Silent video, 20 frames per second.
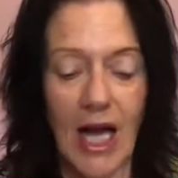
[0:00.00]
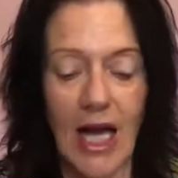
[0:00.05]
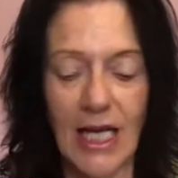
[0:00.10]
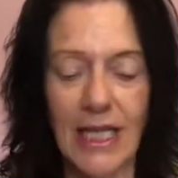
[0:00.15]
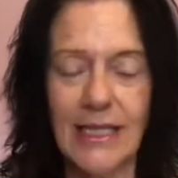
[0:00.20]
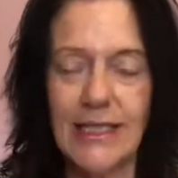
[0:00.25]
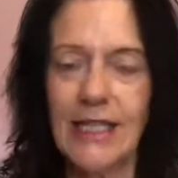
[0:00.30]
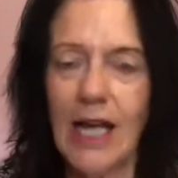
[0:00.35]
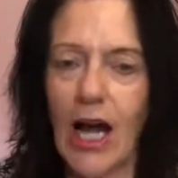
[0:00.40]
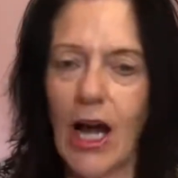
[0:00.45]

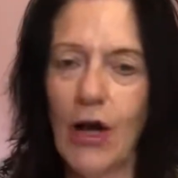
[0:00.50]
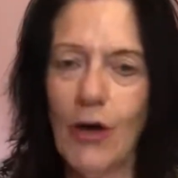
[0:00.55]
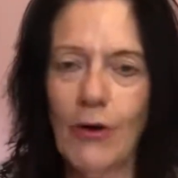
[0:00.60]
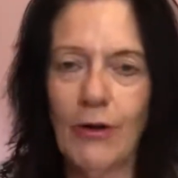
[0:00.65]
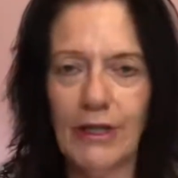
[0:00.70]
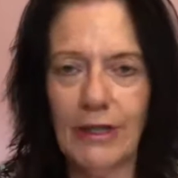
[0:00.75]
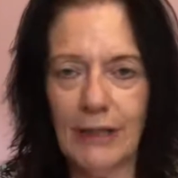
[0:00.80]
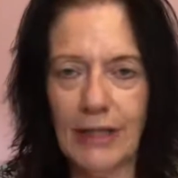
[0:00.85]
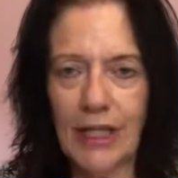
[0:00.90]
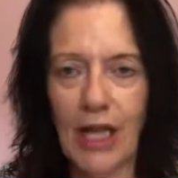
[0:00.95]
So,
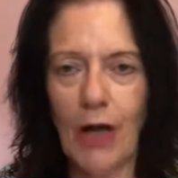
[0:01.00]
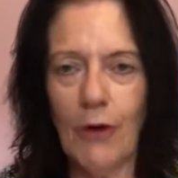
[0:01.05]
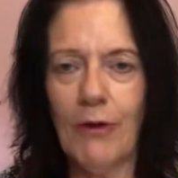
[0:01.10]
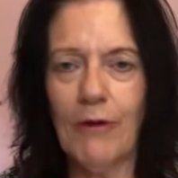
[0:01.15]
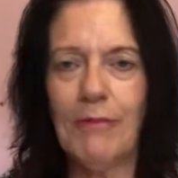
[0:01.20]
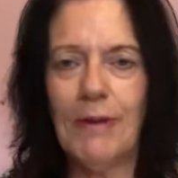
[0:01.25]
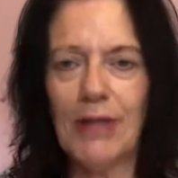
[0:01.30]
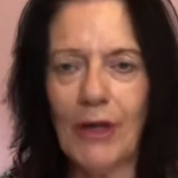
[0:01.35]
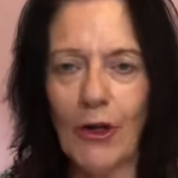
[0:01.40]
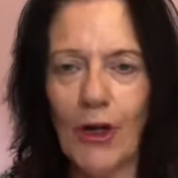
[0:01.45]
you know, we've
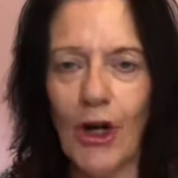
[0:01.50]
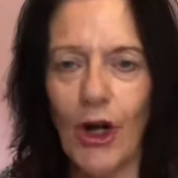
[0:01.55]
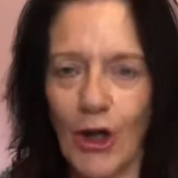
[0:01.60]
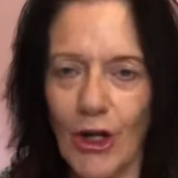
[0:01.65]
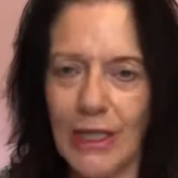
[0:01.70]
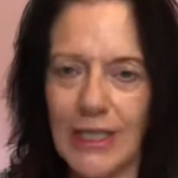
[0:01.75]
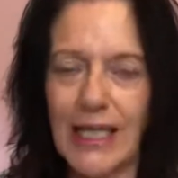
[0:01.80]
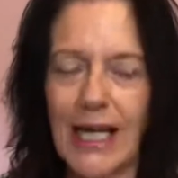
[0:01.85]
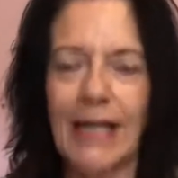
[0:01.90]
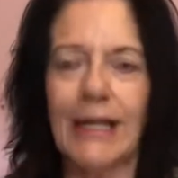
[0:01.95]
been on
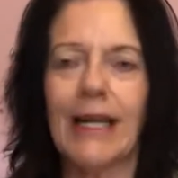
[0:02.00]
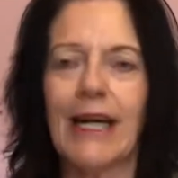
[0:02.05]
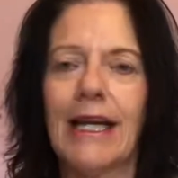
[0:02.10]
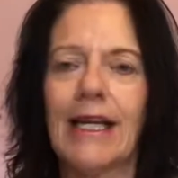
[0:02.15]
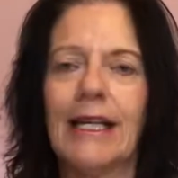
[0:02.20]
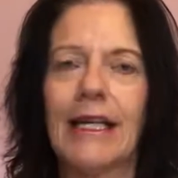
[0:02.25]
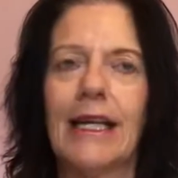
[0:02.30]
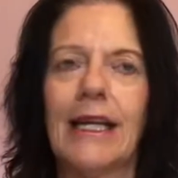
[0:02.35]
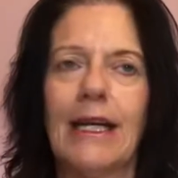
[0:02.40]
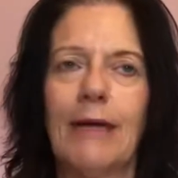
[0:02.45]
lockdown
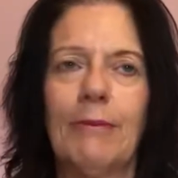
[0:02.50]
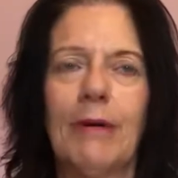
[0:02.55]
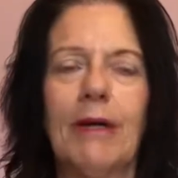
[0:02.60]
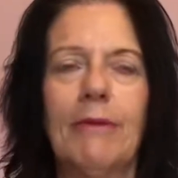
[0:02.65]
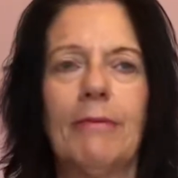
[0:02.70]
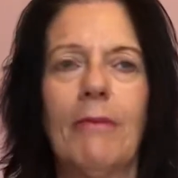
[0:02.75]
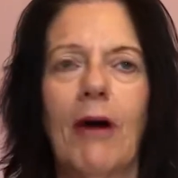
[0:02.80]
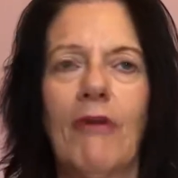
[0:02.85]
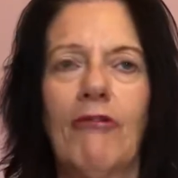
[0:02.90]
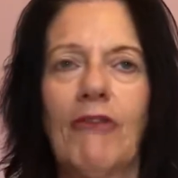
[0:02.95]
lately. I mean,
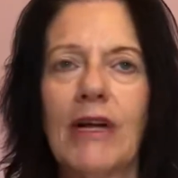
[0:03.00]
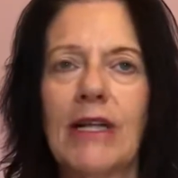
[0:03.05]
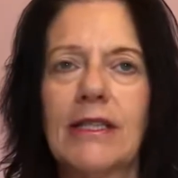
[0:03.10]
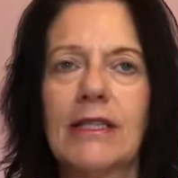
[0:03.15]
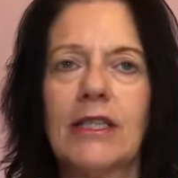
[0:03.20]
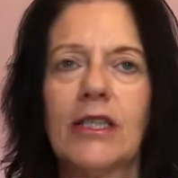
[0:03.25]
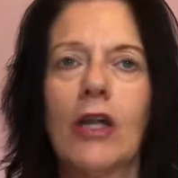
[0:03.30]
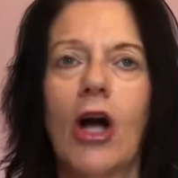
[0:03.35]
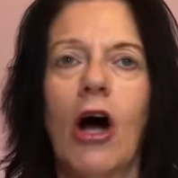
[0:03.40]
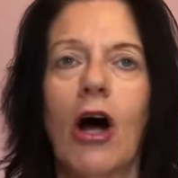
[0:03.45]
my friends
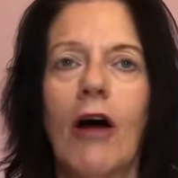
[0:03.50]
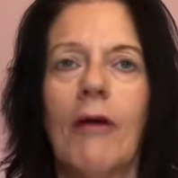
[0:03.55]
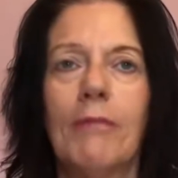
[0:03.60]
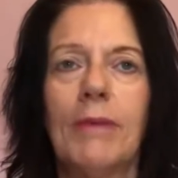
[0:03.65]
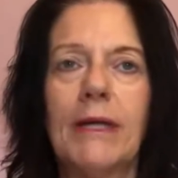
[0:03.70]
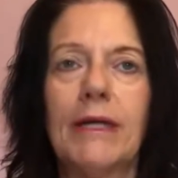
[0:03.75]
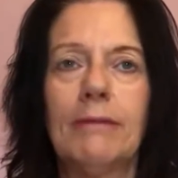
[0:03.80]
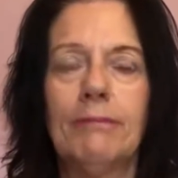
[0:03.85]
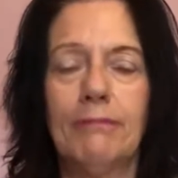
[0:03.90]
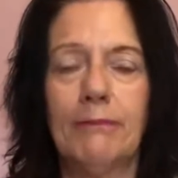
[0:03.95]
and I have
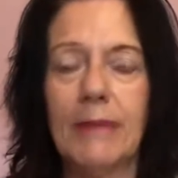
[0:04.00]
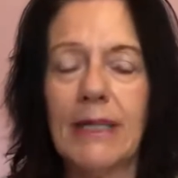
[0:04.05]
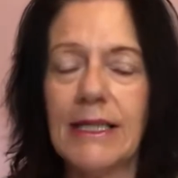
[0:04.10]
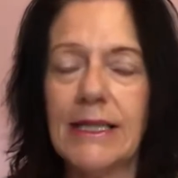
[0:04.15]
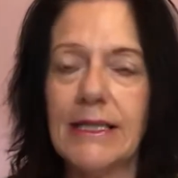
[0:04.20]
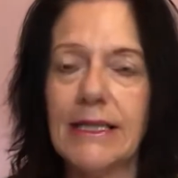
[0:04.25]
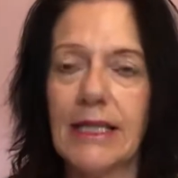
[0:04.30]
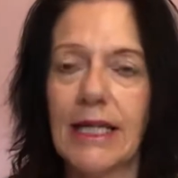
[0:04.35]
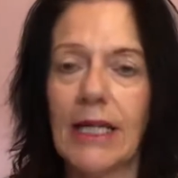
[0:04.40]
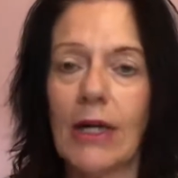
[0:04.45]
been
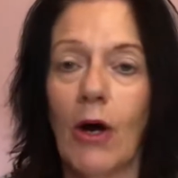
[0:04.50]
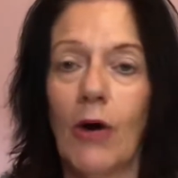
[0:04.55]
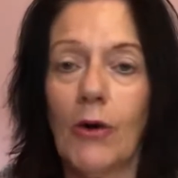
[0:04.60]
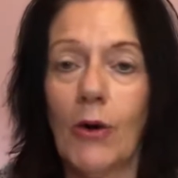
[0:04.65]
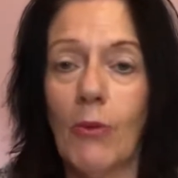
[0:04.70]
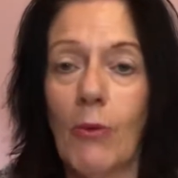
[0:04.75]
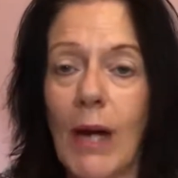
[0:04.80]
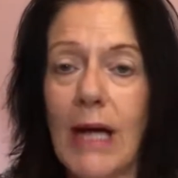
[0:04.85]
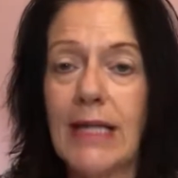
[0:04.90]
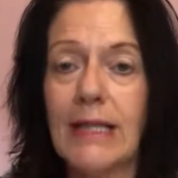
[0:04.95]
meeting on a
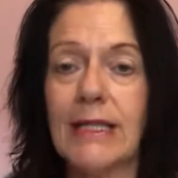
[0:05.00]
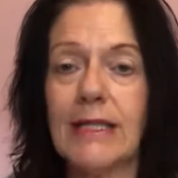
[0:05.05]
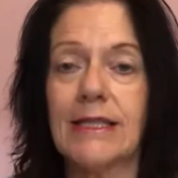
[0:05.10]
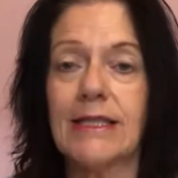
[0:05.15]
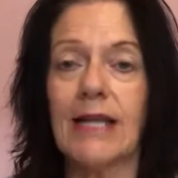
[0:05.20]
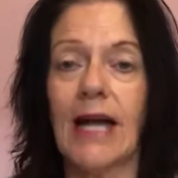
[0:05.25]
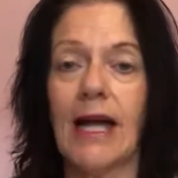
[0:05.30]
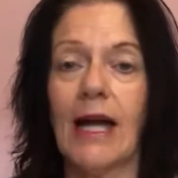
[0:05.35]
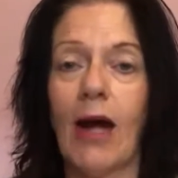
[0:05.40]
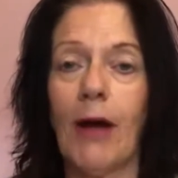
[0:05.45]

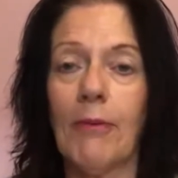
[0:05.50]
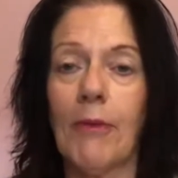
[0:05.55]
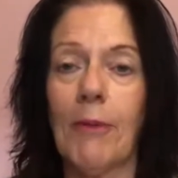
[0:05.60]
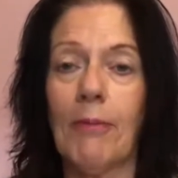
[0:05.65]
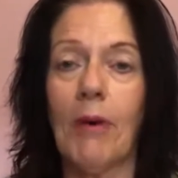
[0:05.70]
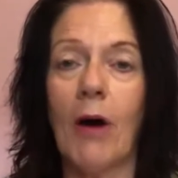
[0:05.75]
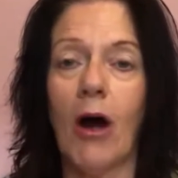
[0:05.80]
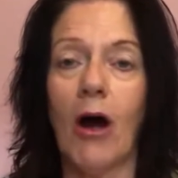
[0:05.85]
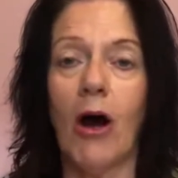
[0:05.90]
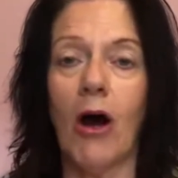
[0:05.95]
Wednesday up the
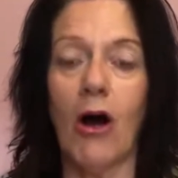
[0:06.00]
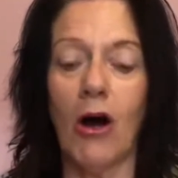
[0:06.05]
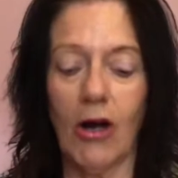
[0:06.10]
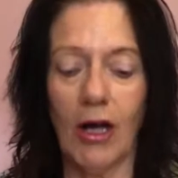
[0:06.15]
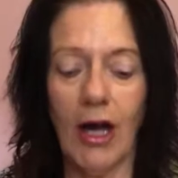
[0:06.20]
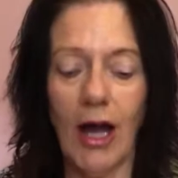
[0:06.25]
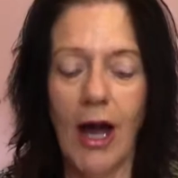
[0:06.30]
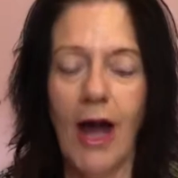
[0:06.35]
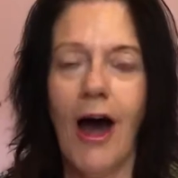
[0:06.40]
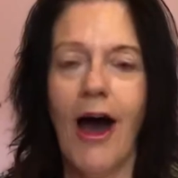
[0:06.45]
park,
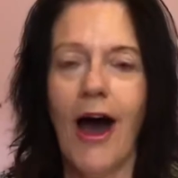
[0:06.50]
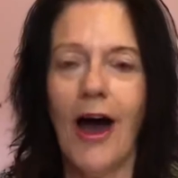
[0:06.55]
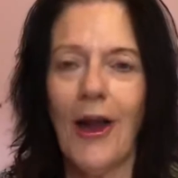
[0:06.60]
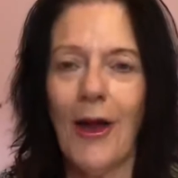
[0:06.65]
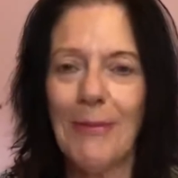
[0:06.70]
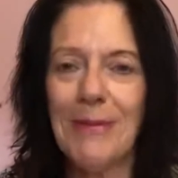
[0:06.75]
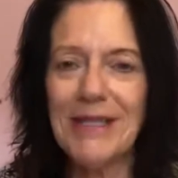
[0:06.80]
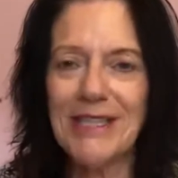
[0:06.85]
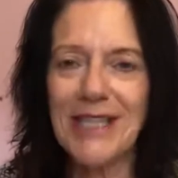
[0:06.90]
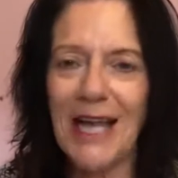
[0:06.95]
and I've
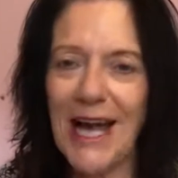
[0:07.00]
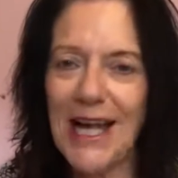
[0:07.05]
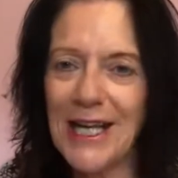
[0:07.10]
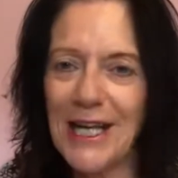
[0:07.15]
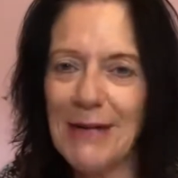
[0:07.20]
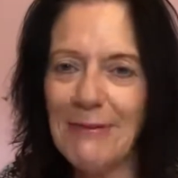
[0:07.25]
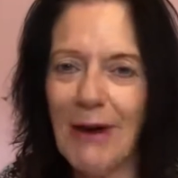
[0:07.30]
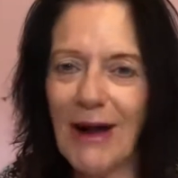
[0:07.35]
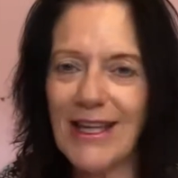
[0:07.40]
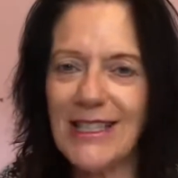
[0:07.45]
been
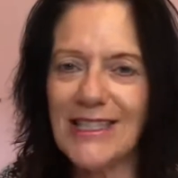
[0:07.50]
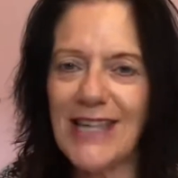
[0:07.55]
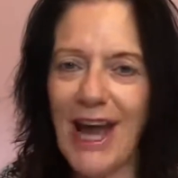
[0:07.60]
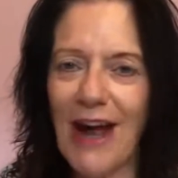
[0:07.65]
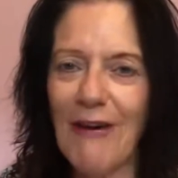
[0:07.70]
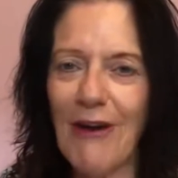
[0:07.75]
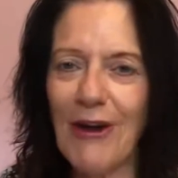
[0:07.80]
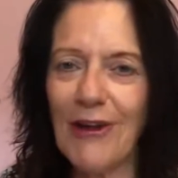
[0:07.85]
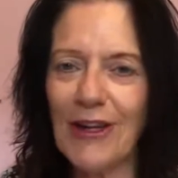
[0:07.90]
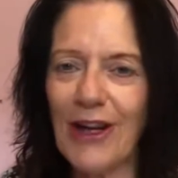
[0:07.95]
taking my
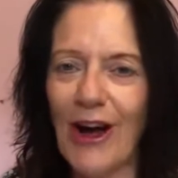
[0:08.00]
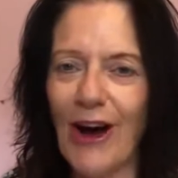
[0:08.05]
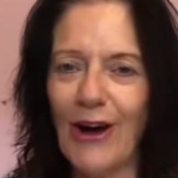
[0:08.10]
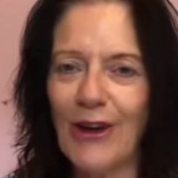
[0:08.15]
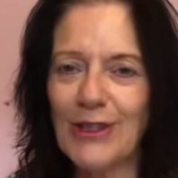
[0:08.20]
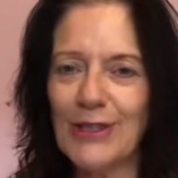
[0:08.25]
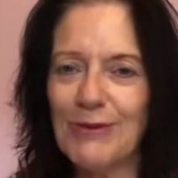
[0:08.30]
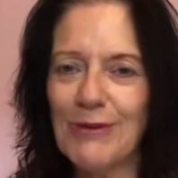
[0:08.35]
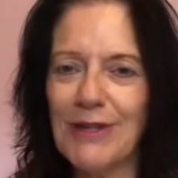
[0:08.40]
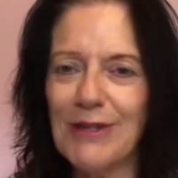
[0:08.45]
tarot
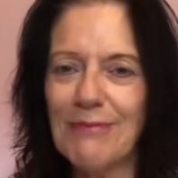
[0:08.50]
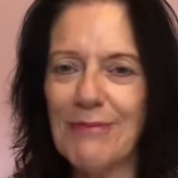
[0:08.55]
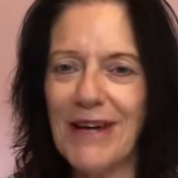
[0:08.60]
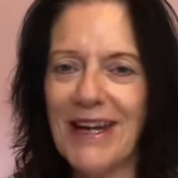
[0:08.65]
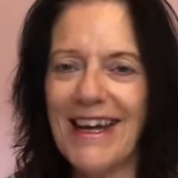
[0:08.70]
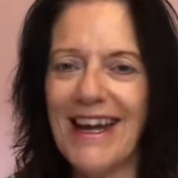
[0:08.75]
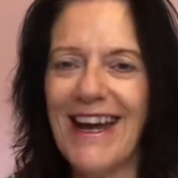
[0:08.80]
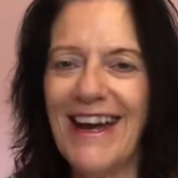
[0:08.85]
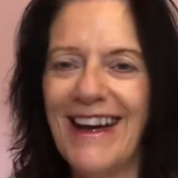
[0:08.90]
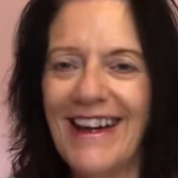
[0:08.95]
cards with me.